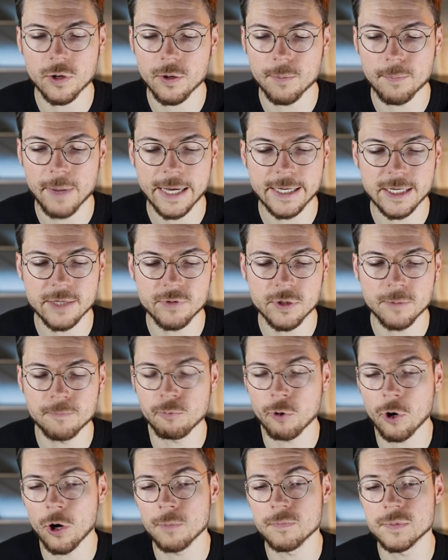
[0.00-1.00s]
by giving
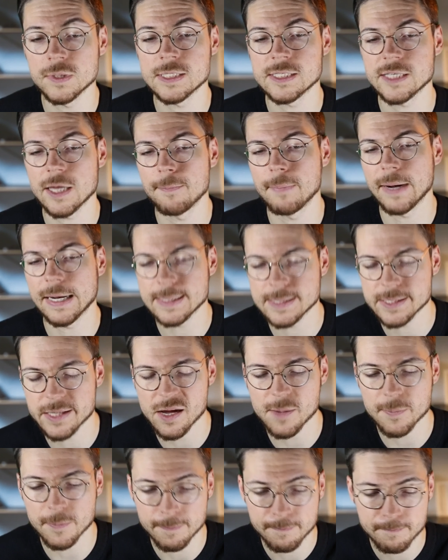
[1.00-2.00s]
prompt step by
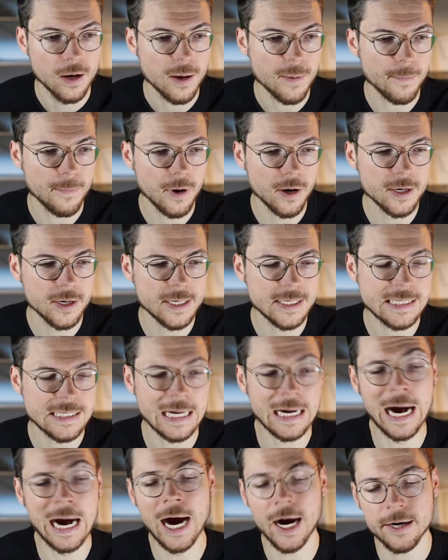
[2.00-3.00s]
step, but it's a
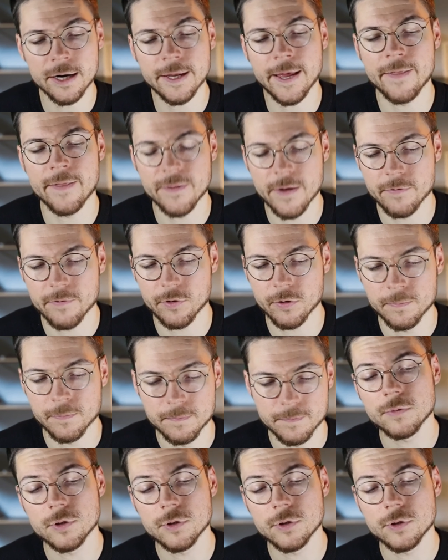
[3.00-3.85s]
hard endeavor.